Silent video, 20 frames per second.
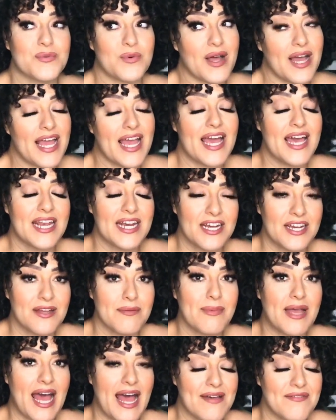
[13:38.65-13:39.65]
why I ended up
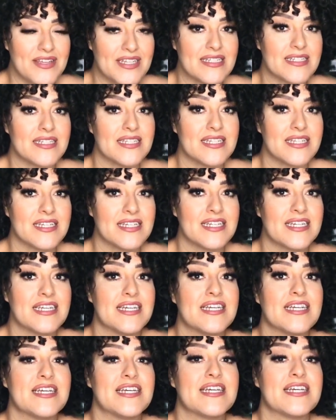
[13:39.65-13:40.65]
having
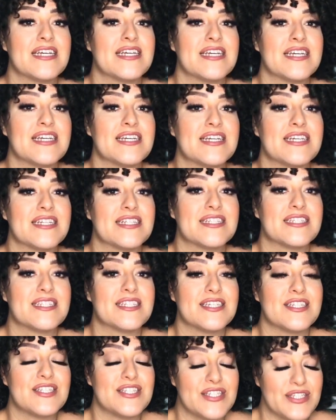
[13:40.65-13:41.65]

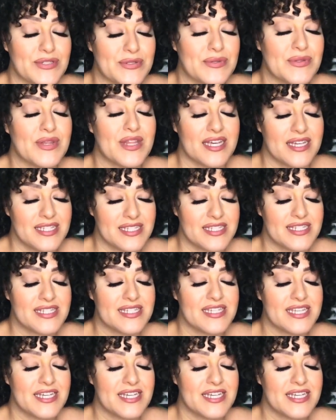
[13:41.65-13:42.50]
to do this.